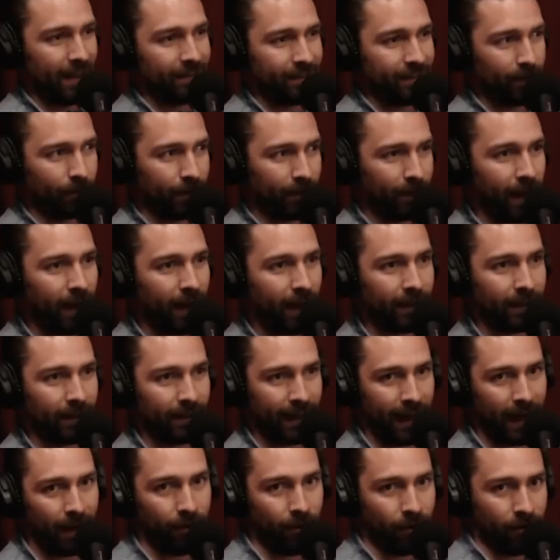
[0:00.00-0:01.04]
some guy in a
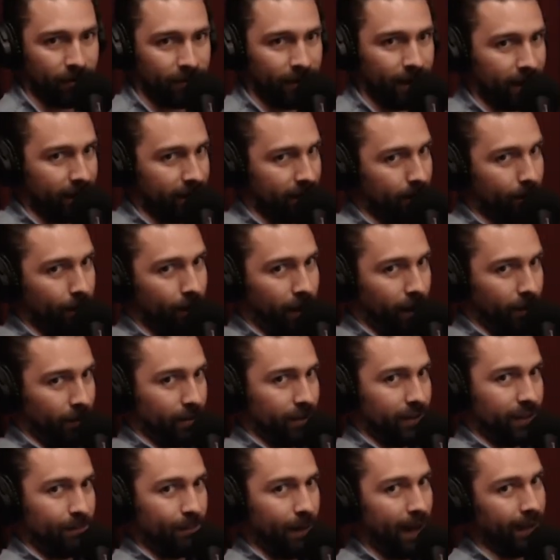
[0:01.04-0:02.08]
garage takes it apart with
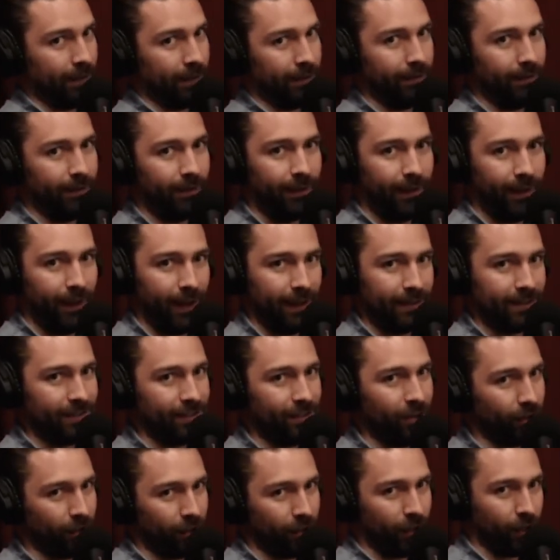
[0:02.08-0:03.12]
a spanner. It's yeah.
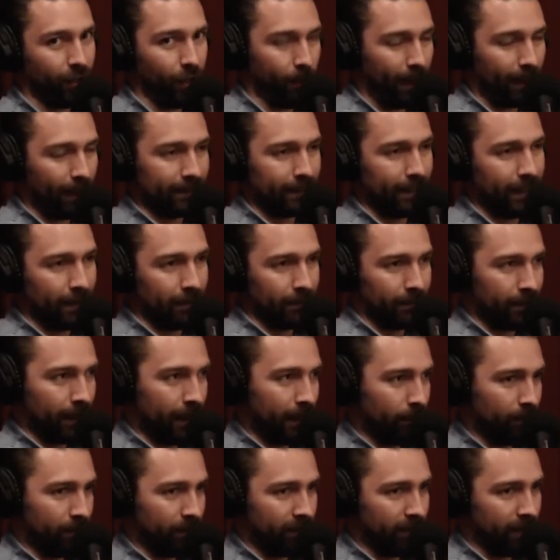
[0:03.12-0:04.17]
not going to go back together
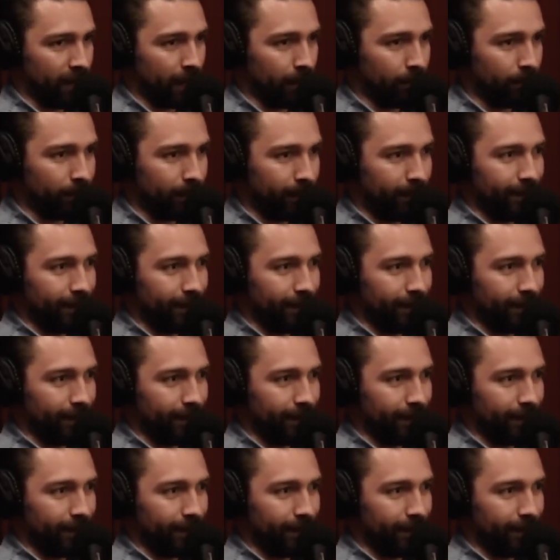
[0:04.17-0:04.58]
again with the same